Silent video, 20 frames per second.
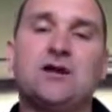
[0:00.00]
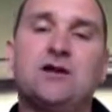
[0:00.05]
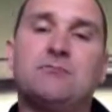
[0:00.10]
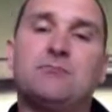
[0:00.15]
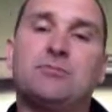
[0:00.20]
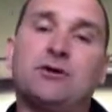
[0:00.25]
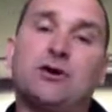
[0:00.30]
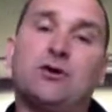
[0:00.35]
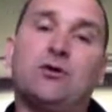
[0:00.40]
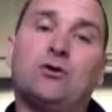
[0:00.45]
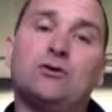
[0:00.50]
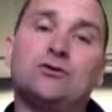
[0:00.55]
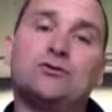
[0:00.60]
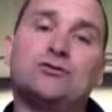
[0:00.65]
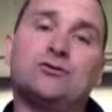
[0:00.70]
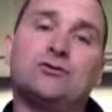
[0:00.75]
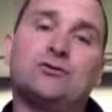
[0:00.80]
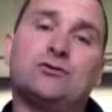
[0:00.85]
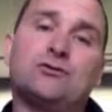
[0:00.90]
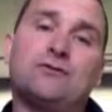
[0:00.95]
But it
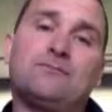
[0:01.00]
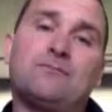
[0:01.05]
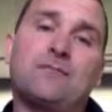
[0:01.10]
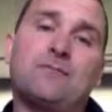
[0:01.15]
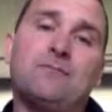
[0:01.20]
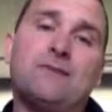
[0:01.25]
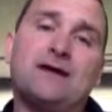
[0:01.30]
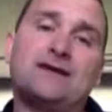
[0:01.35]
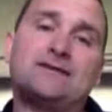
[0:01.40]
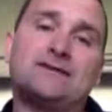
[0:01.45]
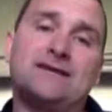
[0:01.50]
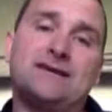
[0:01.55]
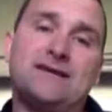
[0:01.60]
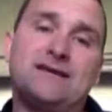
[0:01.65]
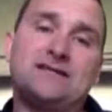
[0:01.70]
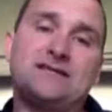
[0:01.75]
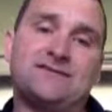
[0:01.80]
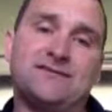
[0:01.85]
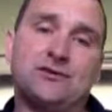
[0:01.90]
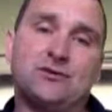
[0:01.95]
also makes it
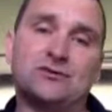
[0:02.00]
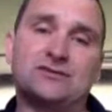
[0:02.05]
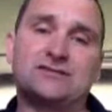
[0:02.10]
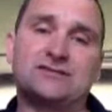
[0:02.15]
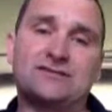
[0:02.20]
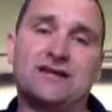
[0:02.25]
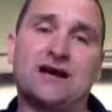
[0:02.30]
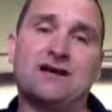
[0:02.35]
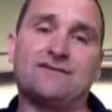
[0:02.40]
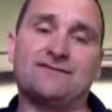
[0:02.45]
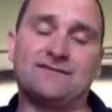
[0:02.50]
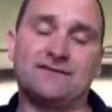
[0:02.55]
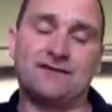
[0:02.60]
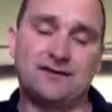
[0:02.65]
easy for your staff